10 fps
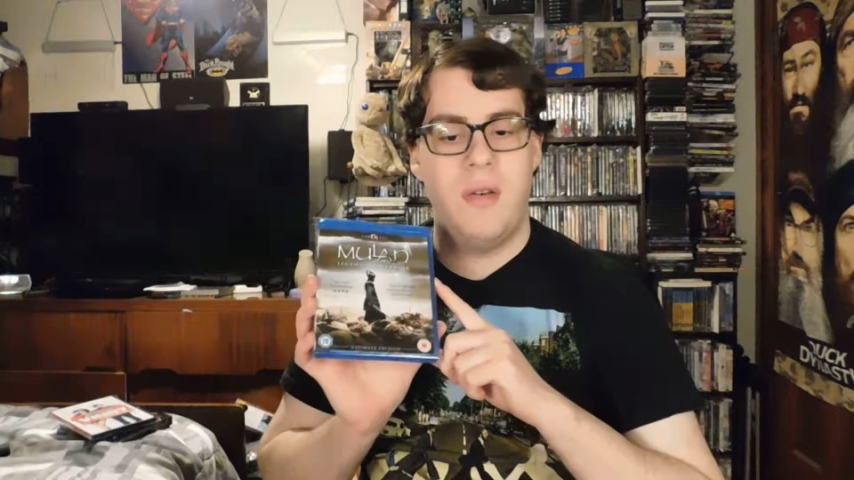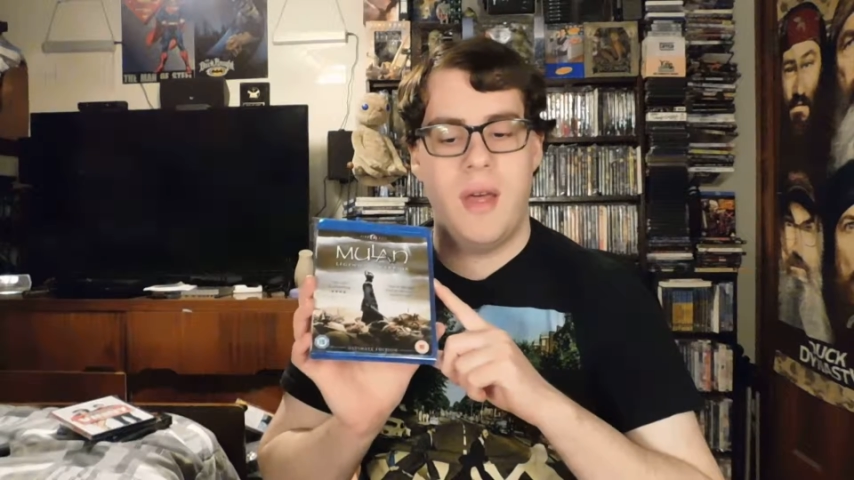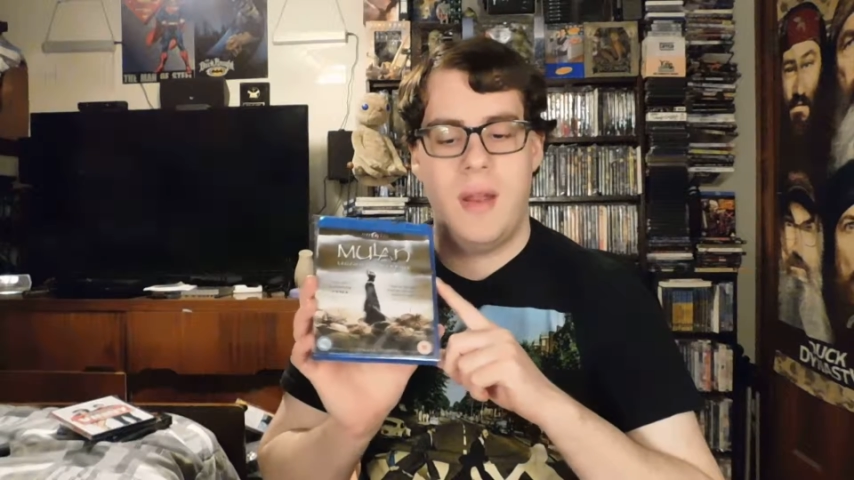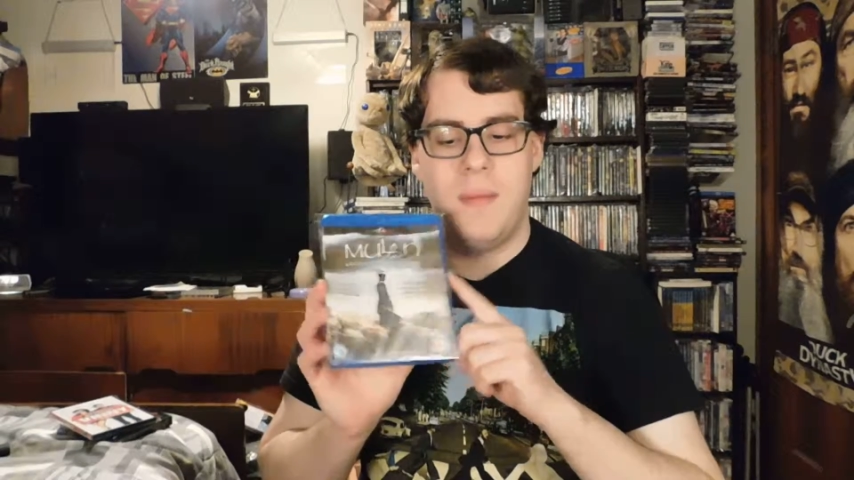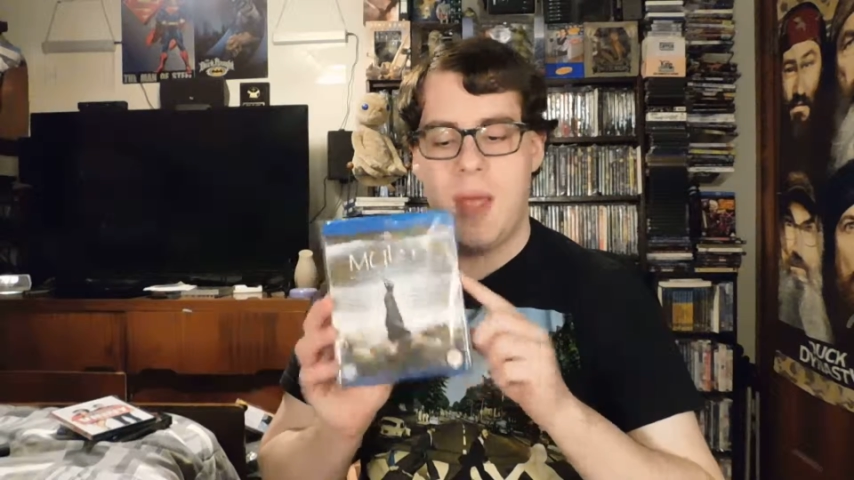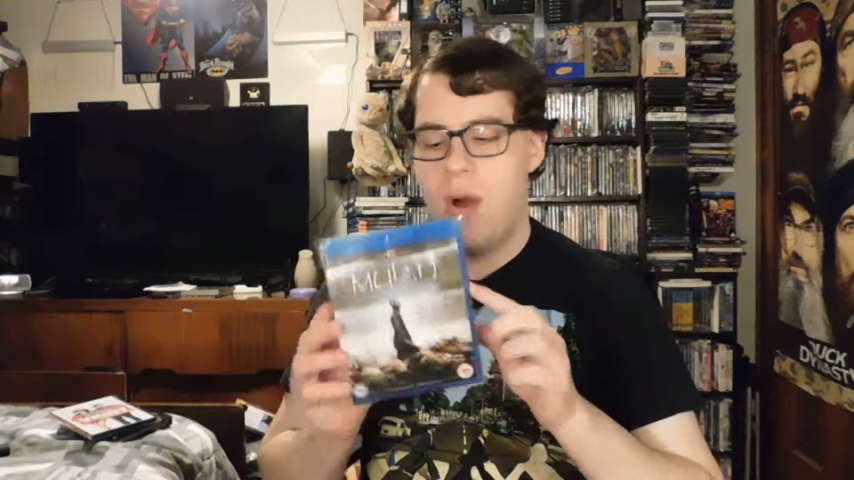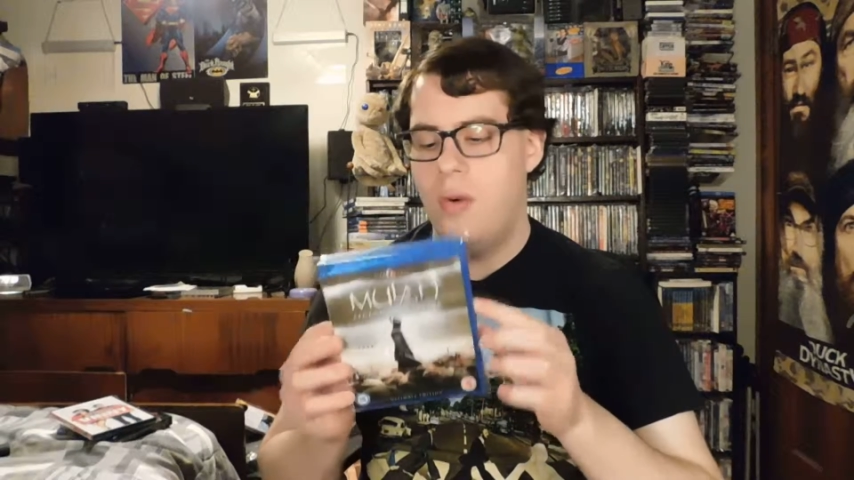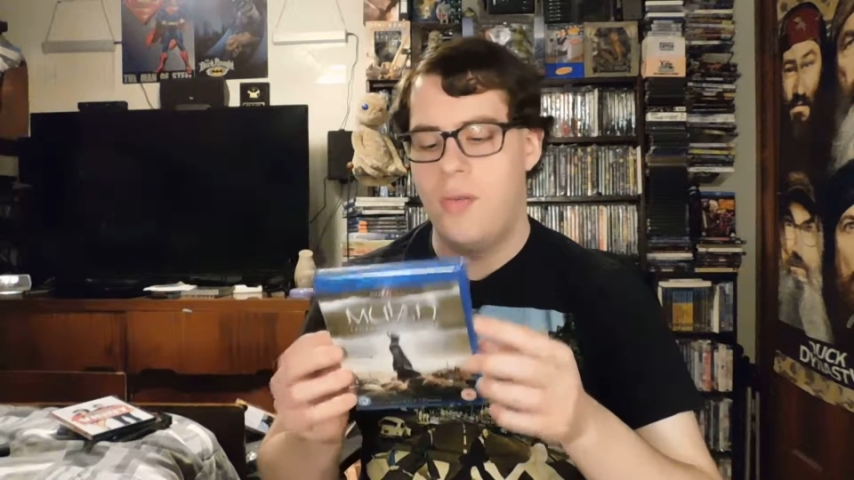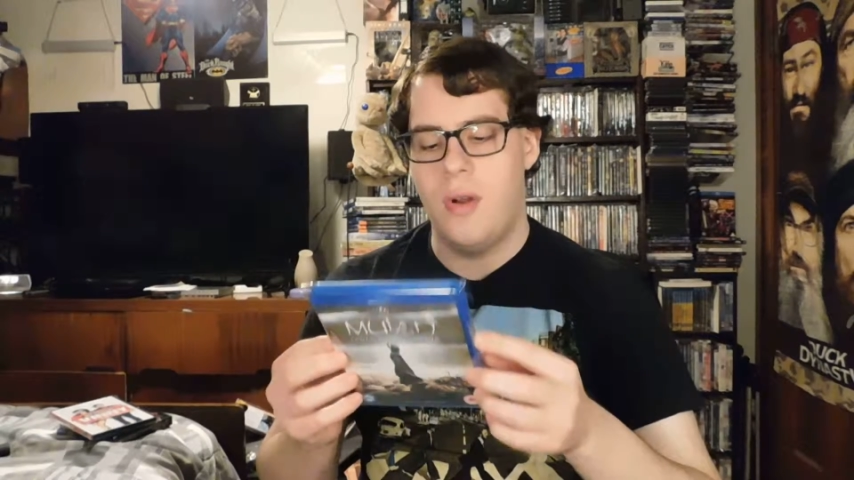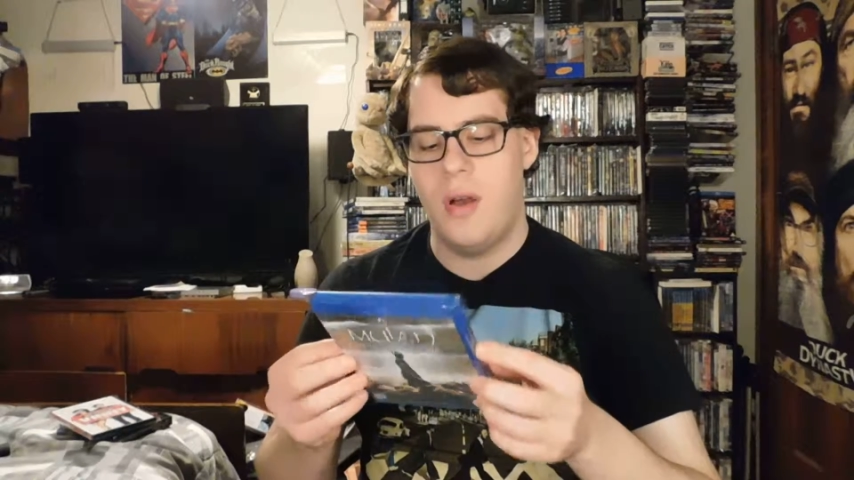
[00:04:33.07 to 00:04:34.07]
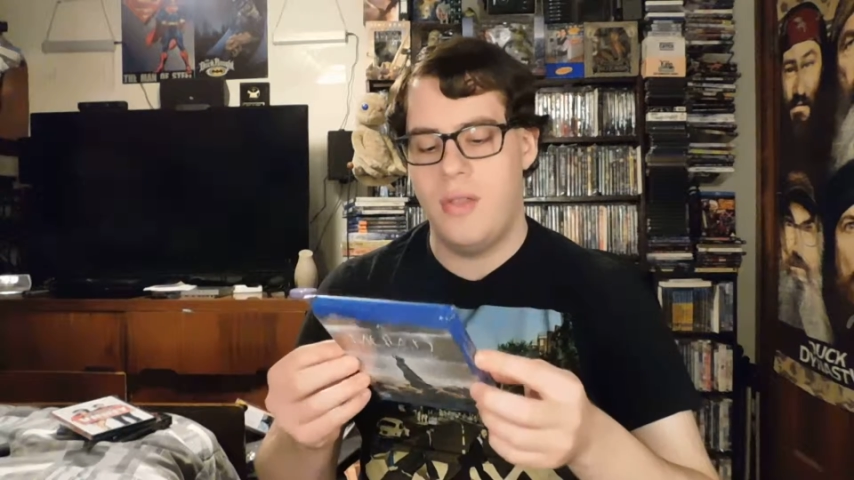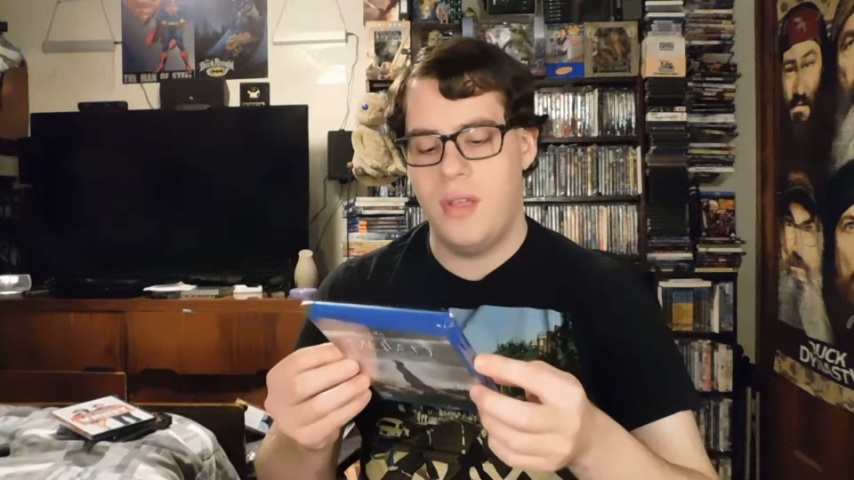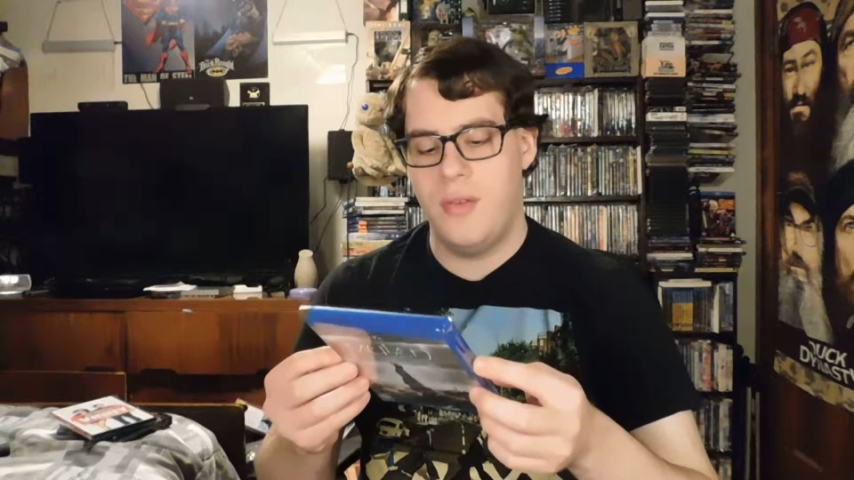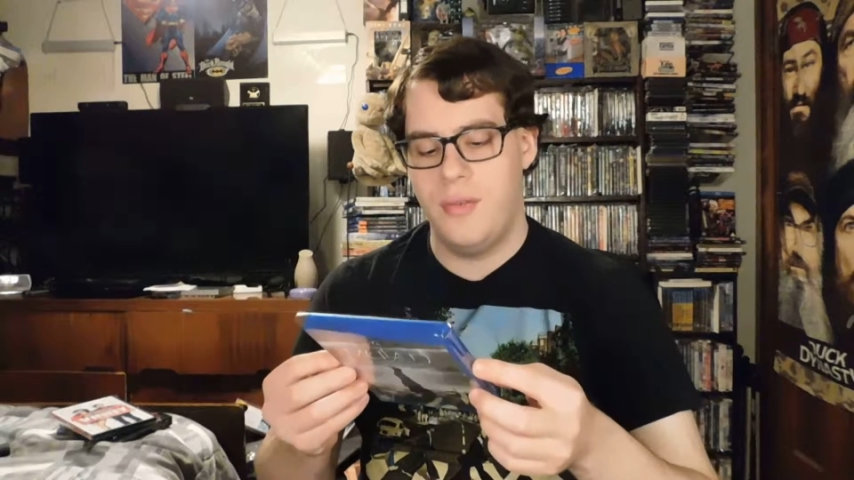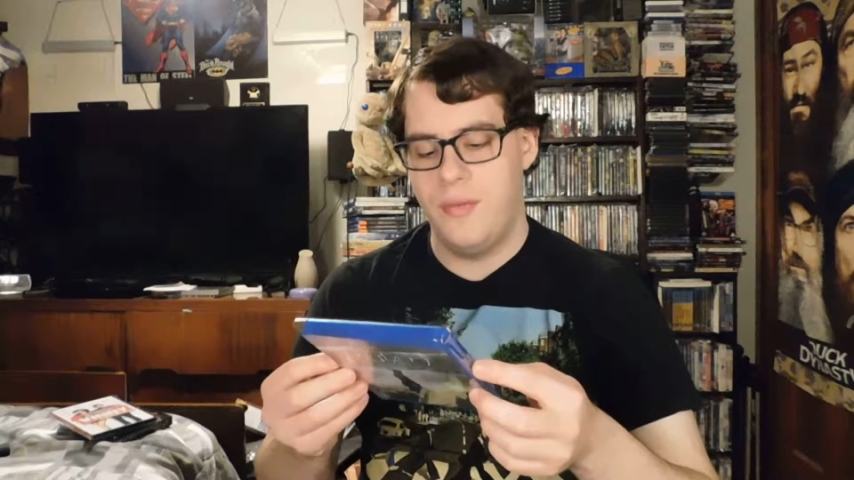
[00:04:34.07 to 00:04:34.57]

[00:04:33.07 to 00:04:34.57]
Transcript: and overall I thought it was